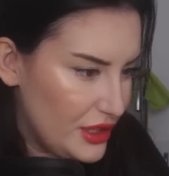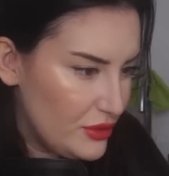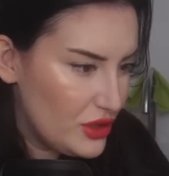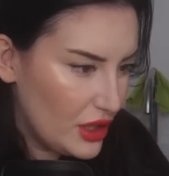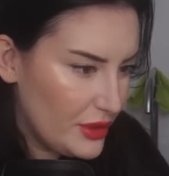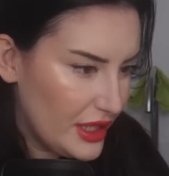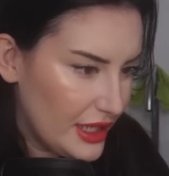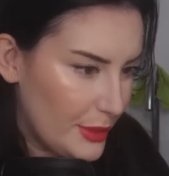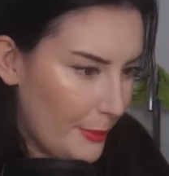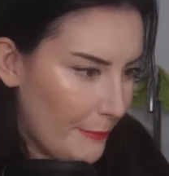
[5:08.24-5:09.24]
Are you
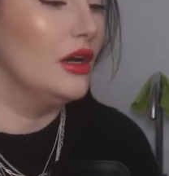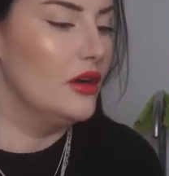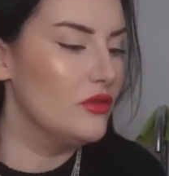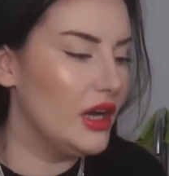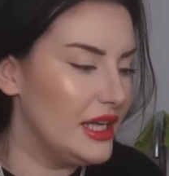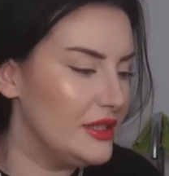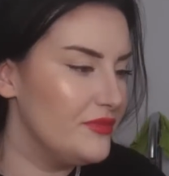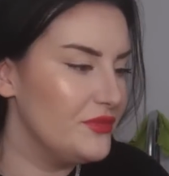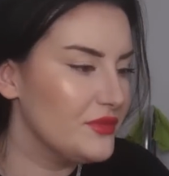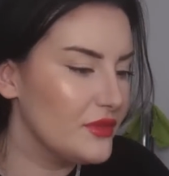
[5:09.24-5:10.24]
joking? Right,
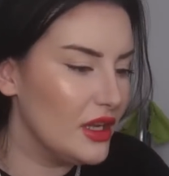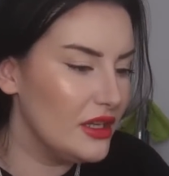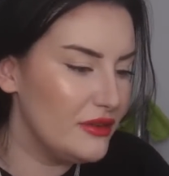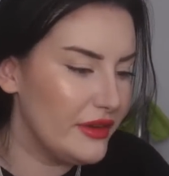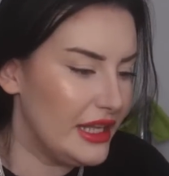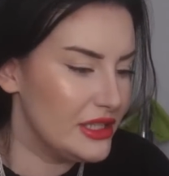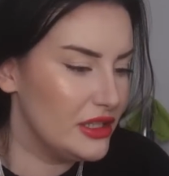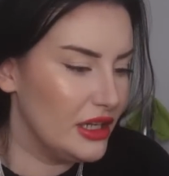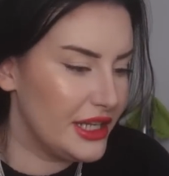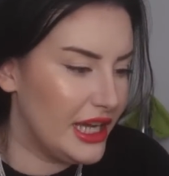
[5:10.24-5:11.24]
OnlyFans,
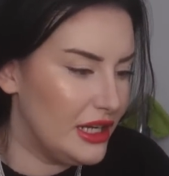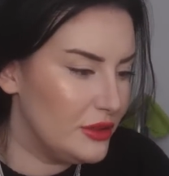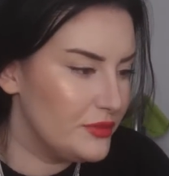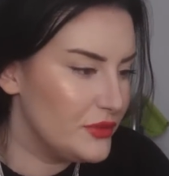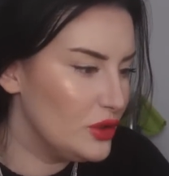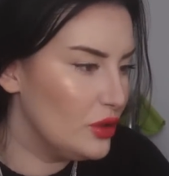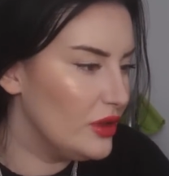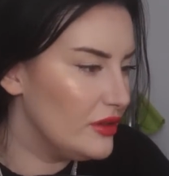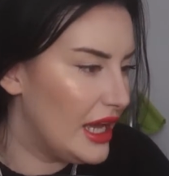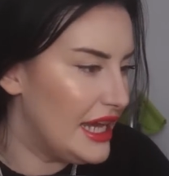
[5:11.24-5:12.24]
go to hell.
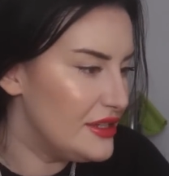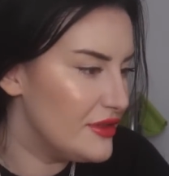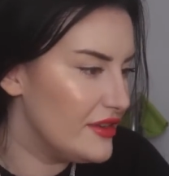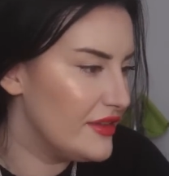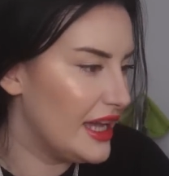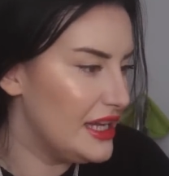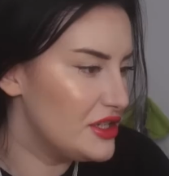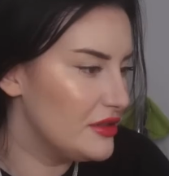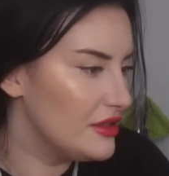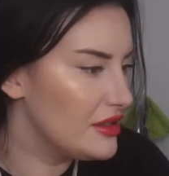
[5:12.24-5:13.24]
Your age
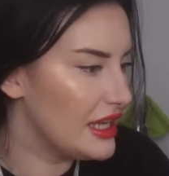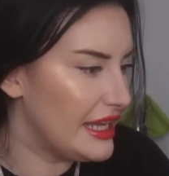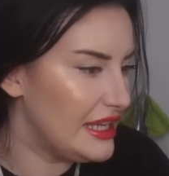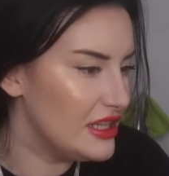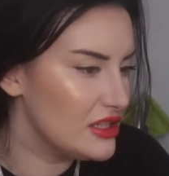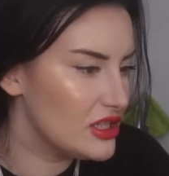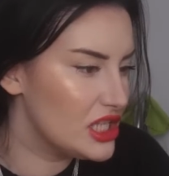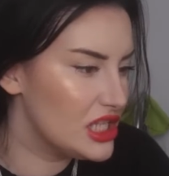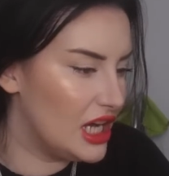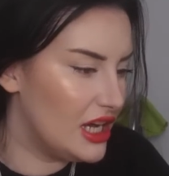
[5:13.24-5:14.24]
verification thingy
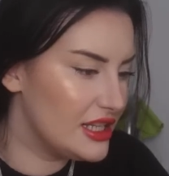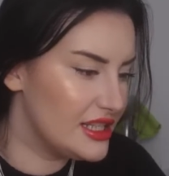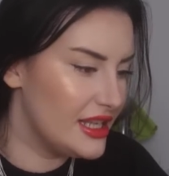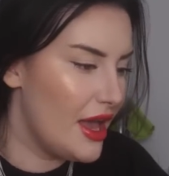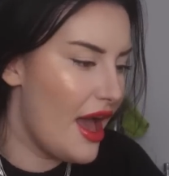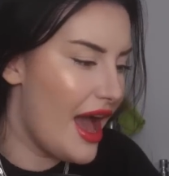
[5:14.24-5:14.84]
sucks.